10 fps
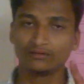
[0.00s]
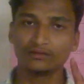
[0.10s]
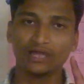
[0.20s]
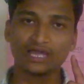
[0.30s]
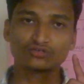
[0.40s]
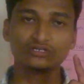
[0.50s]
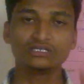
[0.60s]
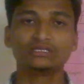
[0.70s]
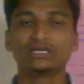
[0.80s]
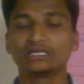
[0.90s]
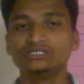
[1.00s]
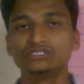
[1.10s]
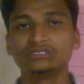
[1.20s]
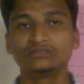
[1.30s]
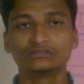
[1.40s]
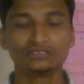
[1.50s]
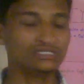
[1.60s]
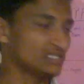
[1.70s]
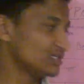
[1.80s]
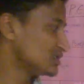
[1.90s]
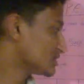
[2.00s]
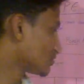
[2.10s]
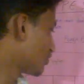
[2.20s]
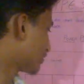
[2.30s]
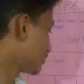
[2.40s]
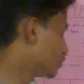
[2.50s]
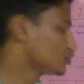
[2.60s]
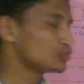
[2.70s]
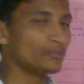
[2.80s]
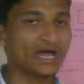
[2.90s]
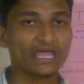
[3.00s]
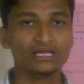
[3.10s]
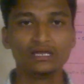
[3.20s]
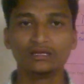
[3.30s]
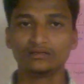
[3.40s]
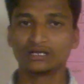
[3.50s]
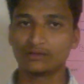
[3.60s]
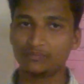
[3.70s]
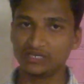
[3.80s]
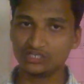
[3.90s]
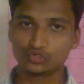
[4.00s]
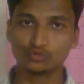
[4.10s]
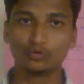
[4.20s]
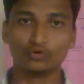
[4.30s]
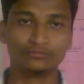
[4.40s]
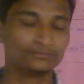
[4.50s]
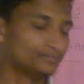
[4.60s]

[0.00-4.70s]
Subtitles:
actually these engines are used by the company is Subaru.